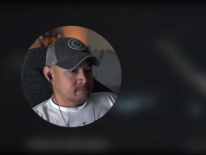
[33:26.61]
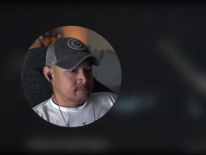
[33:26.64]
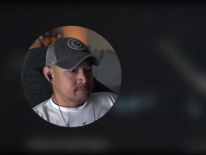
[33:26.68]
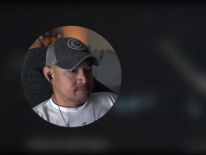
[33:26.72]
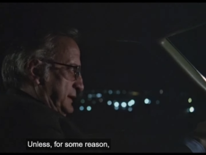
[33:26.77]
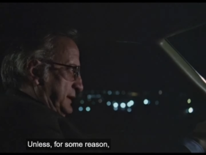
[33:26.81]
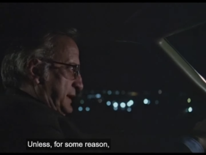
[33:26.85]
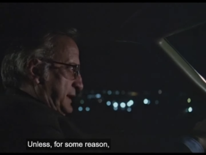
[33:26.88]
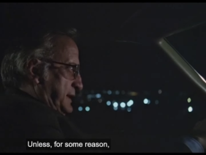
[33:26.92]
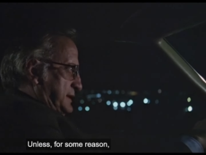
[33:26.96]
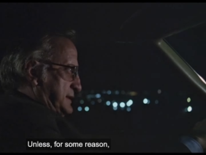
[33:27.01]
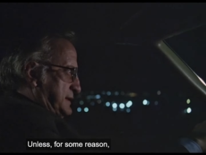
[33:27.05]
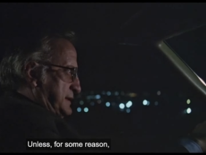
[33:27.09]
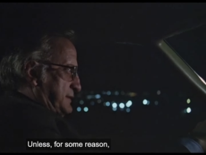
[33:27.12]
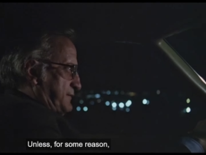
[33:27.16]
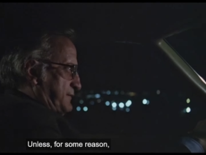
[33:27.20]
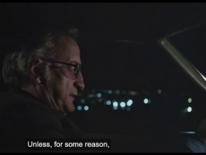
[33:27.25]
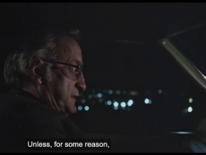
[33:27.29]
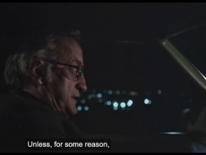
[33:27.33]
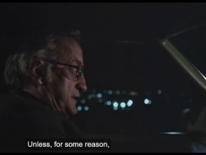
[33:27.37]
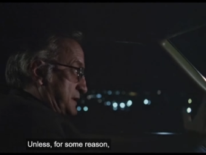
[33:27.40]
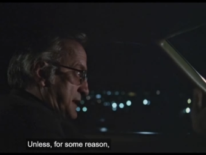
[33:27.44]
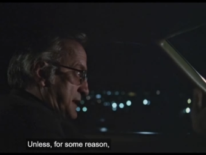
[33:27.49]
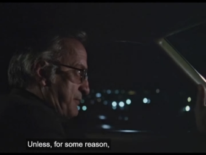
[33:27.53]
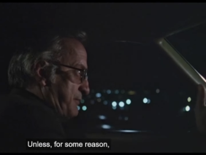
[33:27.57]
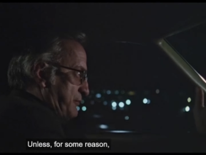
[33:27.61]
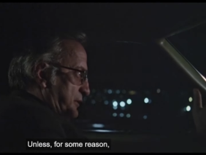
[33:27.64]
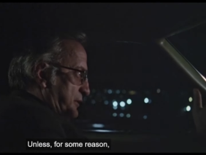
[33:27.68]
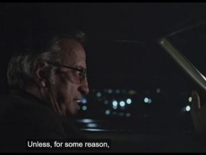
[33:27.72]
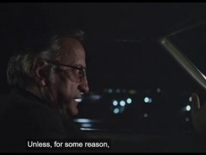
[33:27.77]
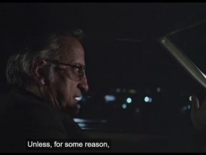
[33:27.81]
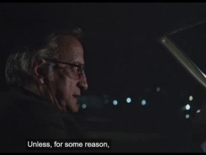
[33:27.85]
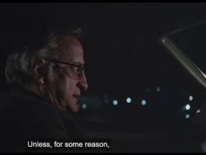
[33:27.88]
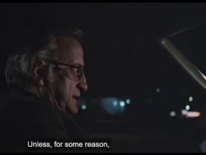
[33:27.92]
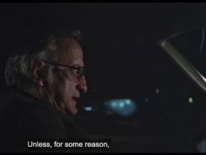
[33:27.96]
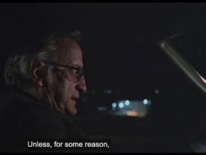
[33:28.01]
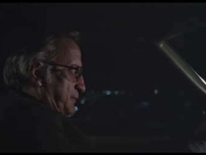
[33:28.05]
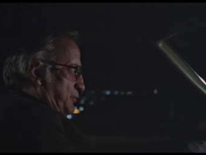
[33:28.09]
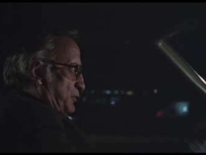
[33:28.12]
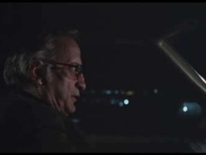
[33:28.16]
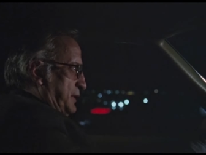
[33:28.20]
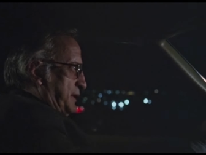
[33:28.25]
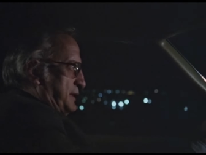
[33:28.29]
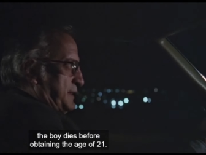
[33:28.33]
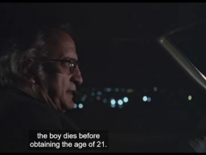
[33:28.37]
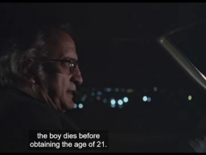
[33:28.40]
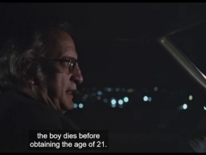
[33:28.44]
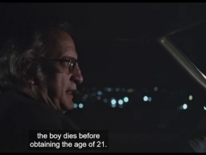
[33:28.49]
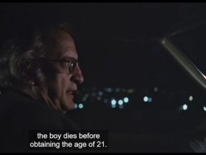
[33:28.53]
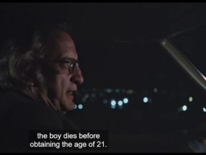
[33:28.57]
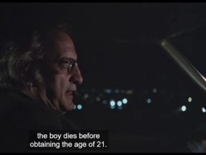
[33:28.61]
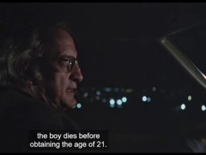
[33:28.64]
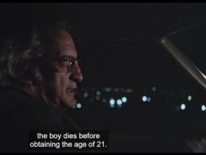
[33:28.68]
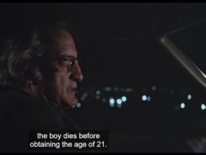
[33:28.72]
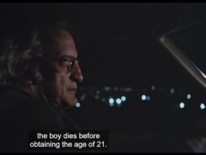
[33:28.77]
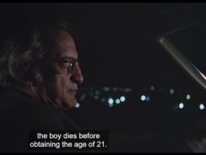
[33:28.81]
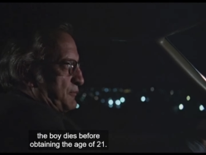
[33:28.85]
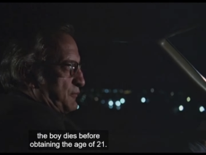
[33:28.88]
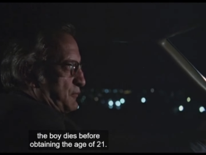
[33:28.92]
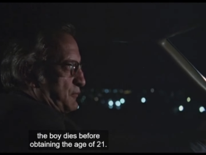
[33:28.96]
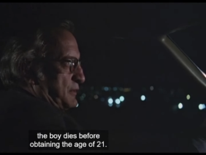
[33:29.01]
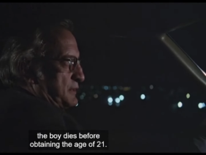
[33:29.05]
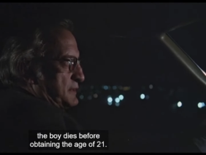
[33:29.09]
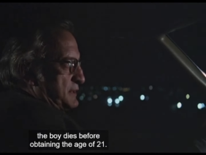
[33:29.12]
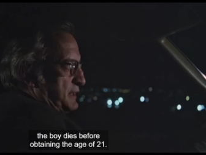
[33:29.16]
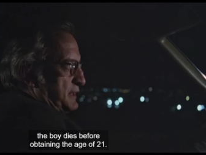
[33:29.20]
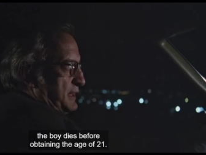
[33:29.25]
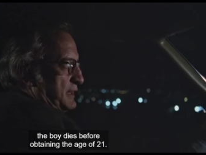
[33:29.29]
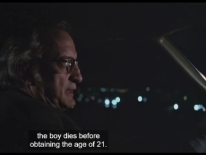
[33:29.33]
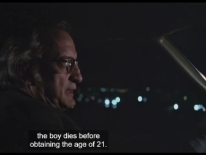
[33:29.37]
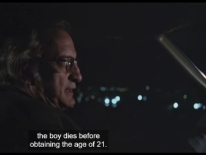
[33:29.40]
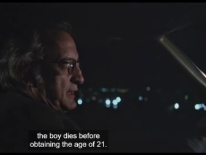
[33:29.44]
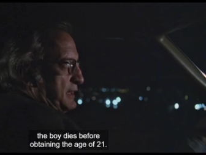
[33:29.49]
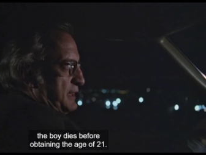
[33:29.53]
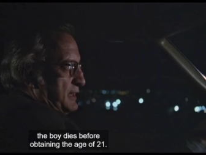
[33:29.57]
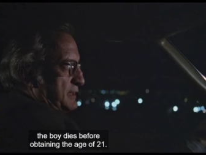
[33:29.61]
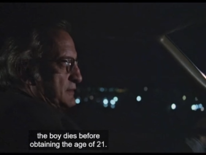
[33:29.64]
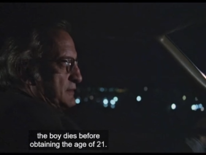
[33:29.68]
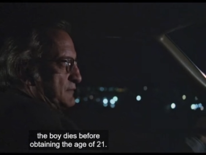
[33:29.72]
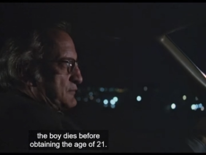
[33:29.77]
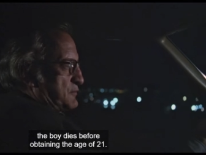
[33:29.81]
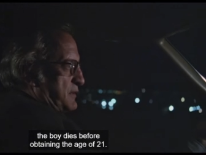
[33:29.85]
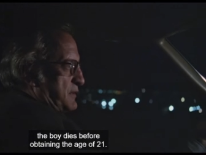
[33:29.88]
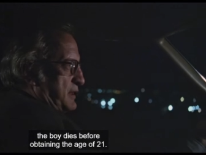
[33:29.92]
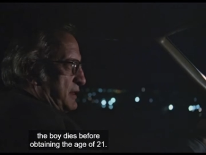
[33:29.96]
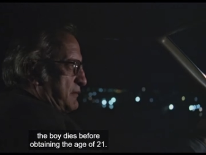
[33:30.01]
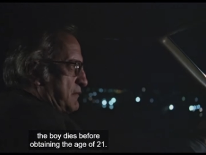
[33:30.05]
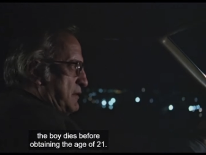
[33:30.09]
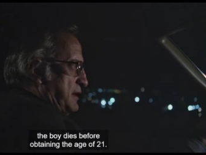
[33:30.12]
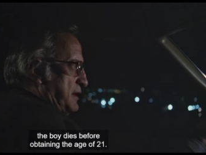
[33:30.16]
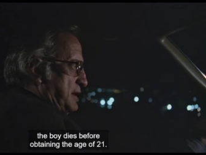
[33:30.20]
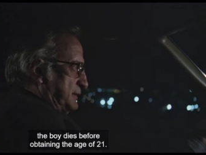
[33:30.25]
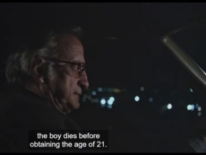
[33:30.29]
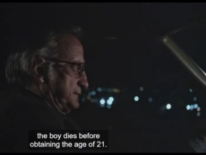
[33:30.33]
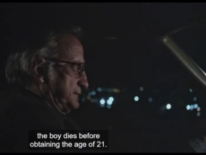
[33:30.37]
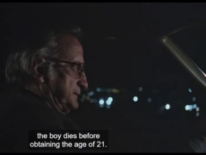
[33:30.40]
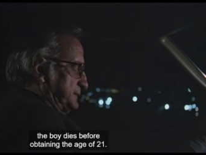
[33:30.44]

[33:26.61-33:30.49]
Unless, for some reason, the boy dies before attaining the age of 21.